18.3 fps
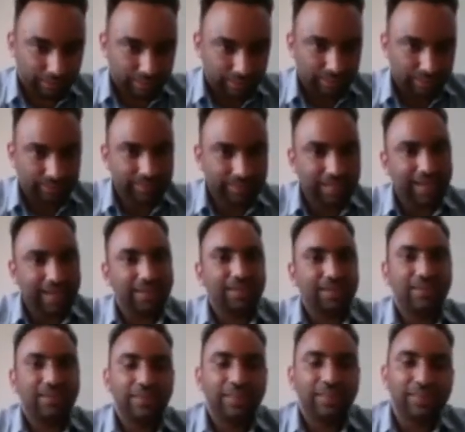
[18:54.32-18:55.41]
that
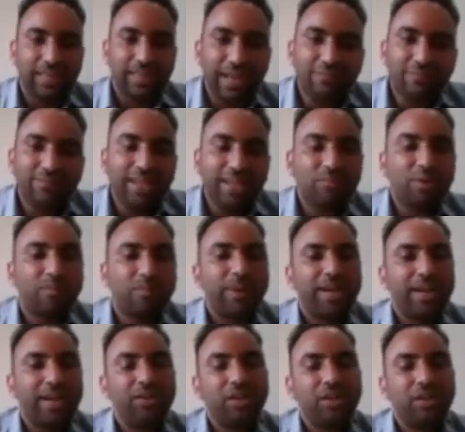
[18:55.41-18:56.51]
the shelf life of
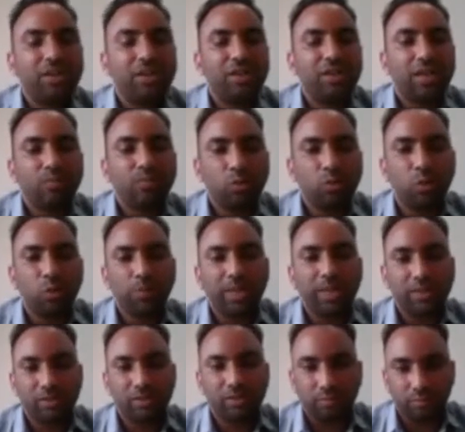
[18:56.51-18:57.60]
pedestrum mushroom
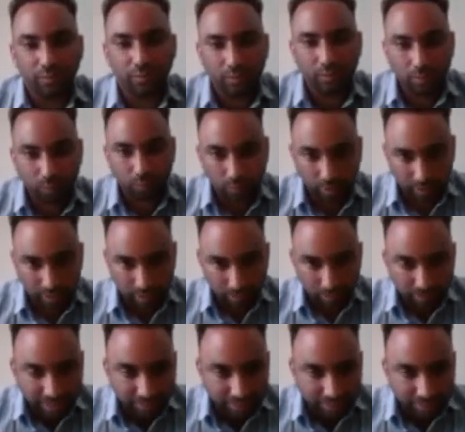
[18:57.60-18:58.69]
is comparatively
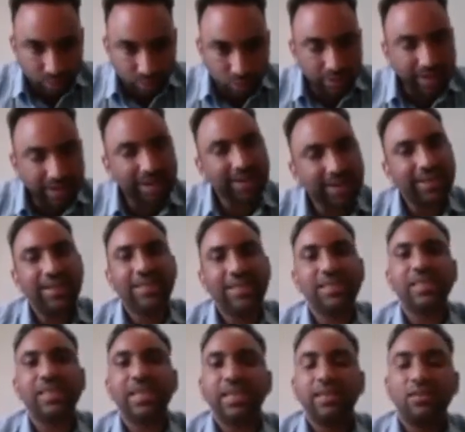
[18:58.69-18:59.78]
low, and it is
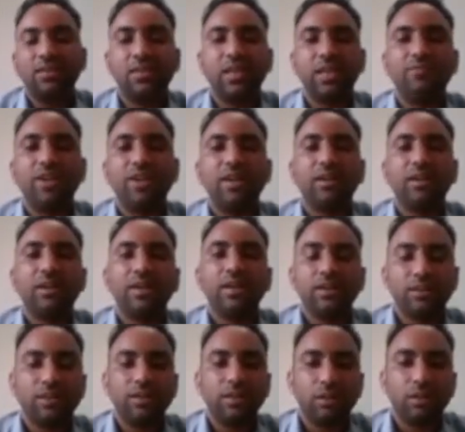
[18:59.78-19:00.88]

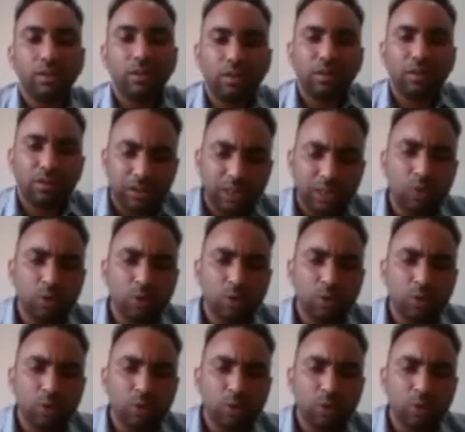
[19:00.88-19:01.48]
6 to